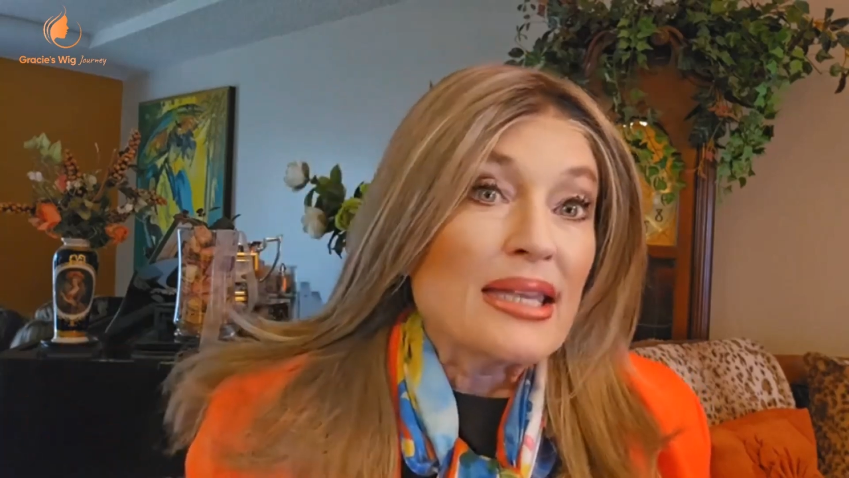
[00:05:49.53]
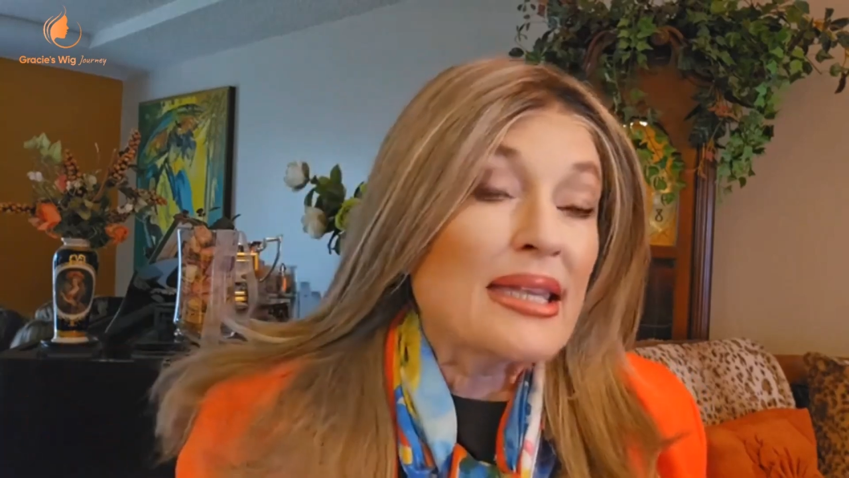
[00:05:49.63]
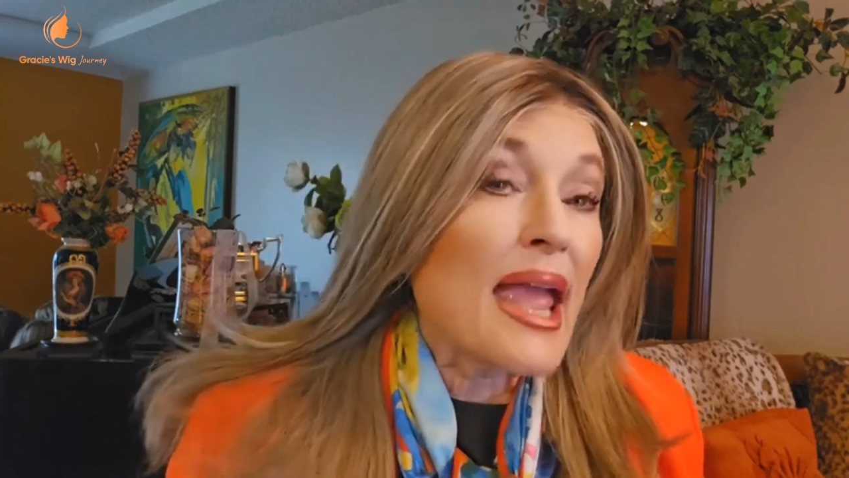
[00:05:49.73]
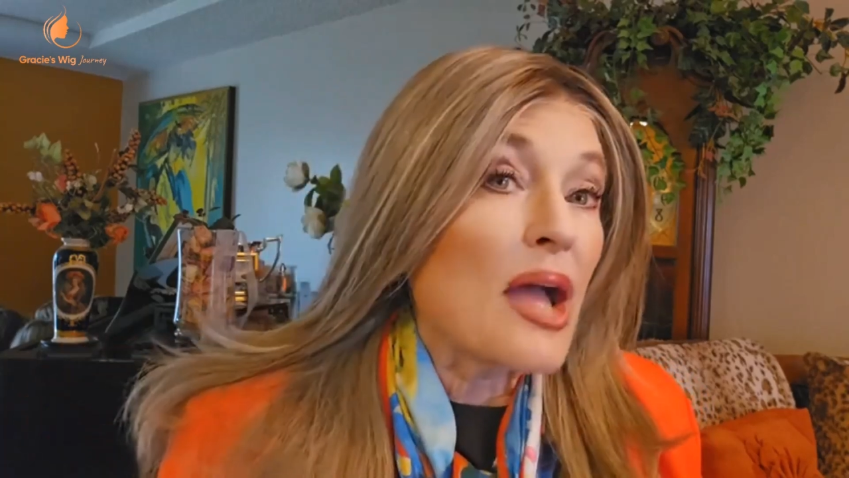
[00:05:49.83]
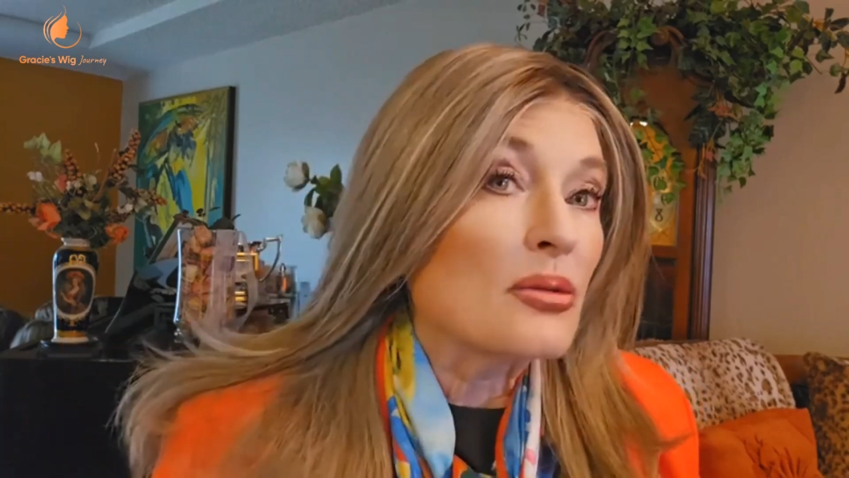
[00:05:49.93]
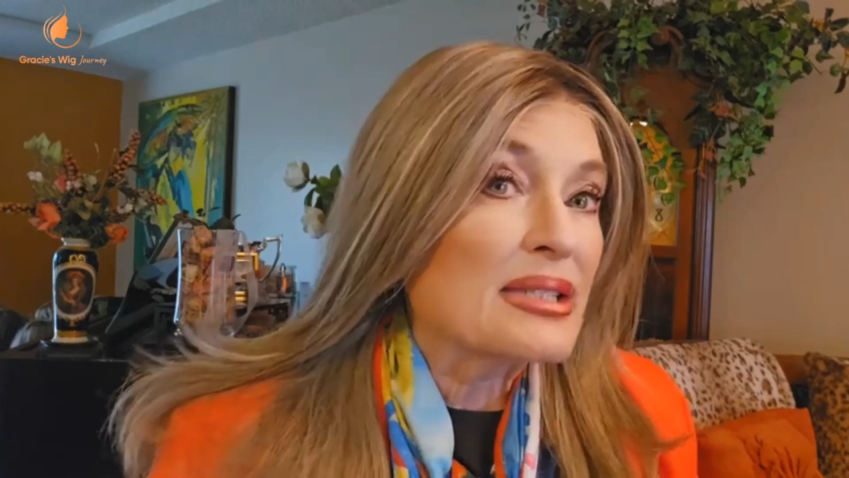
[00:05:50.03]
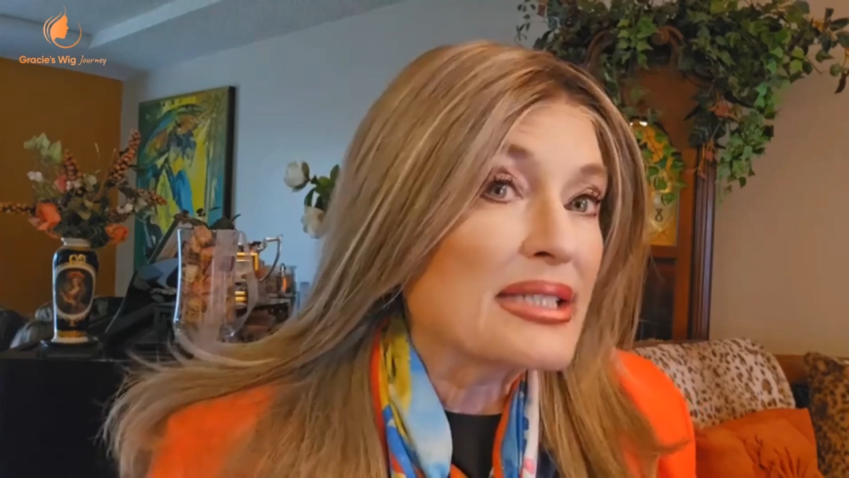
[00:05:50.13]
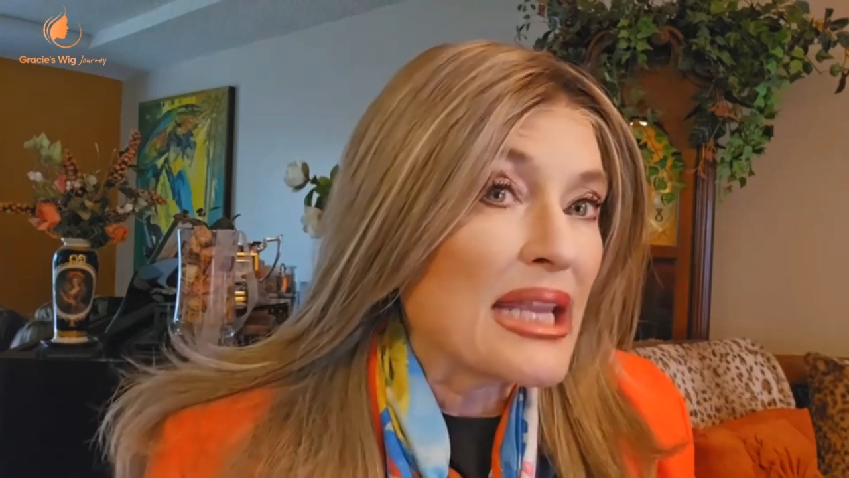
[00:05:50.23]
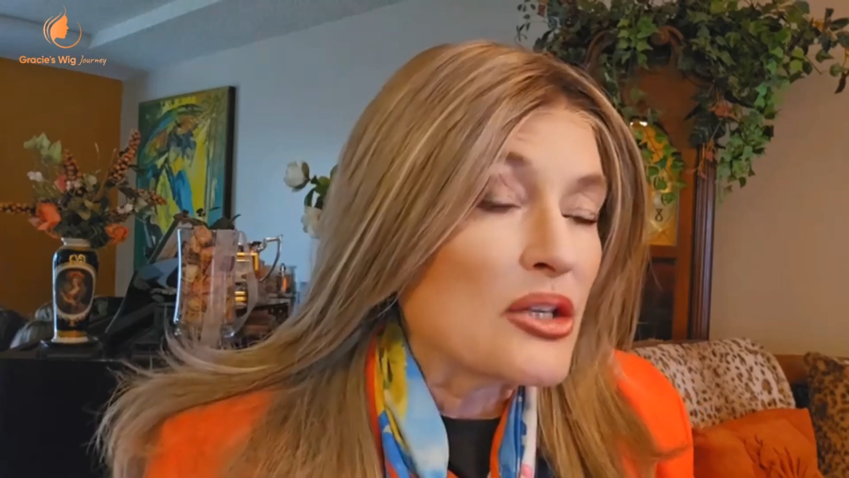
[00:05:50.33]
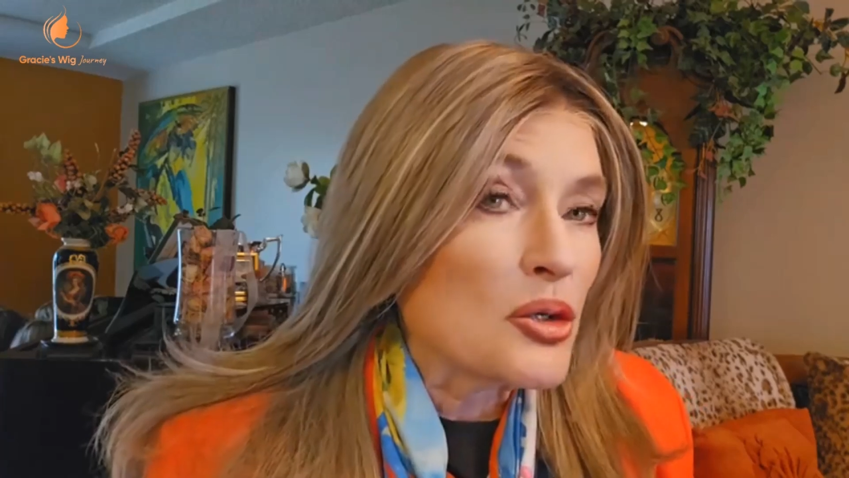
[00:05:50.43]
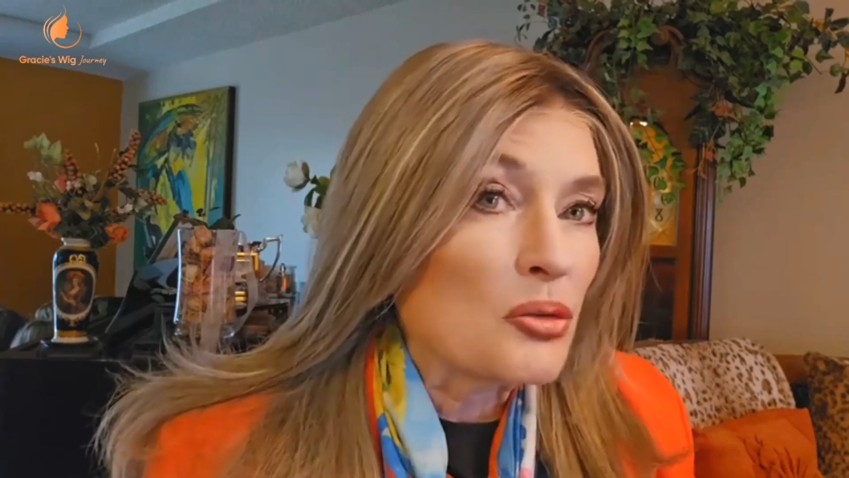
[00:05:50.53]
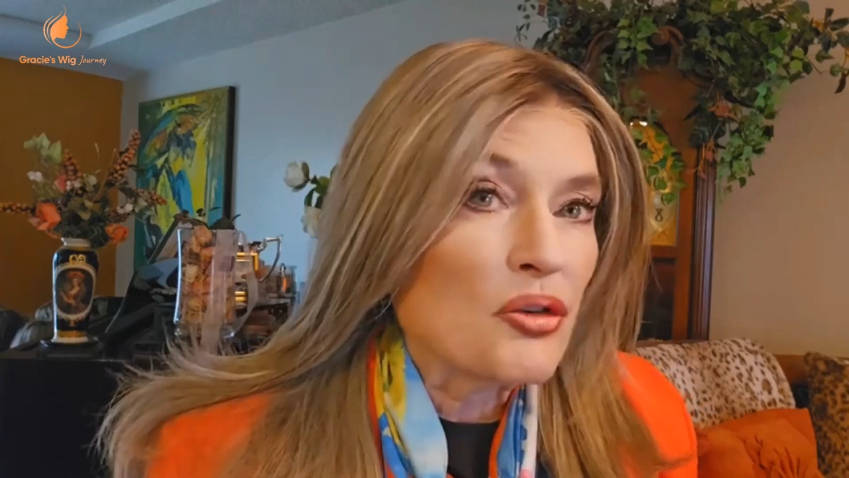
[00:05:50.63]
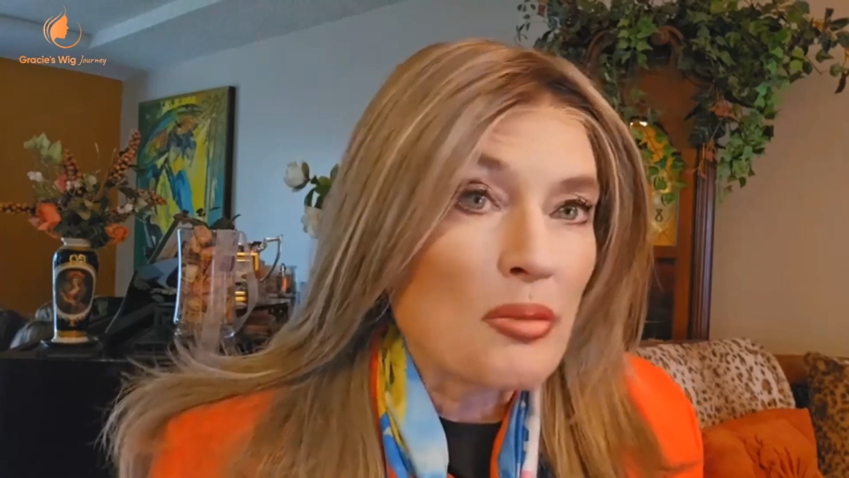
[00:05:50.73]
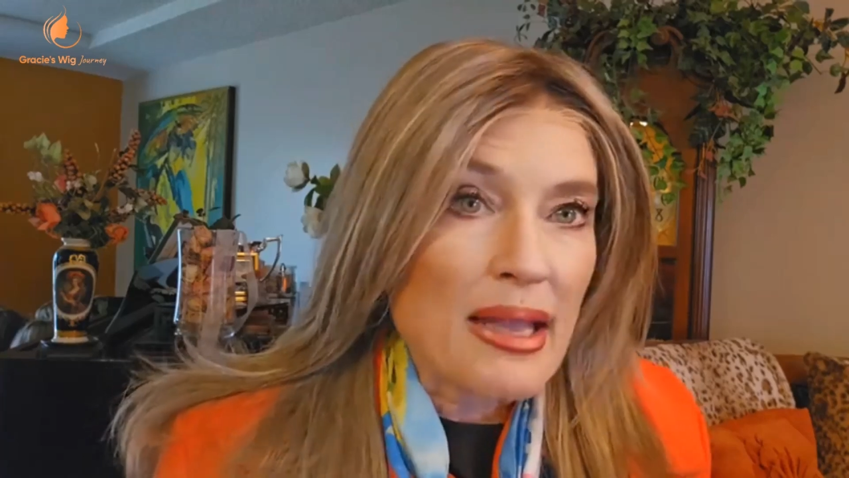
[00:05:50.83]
Now stay tuned for